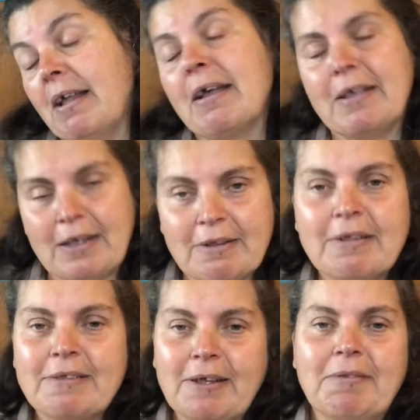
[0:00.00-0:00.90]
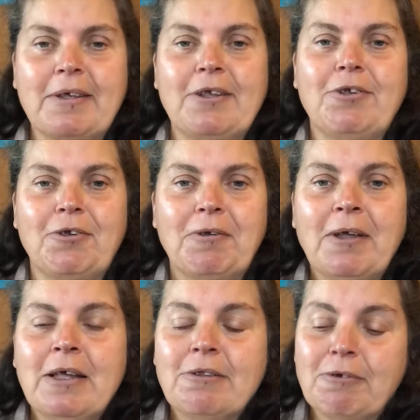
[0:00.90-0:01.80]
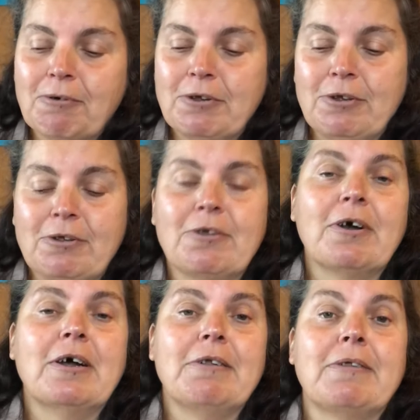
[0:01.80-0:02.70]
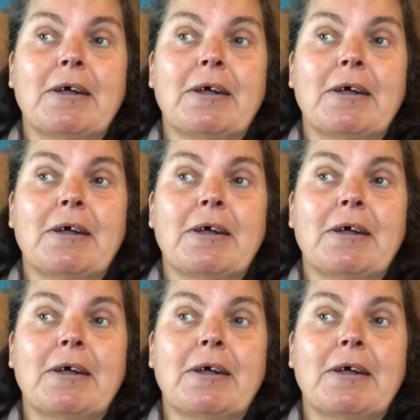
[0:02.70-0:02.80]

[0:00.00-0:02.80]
Again, say thank you to all you guys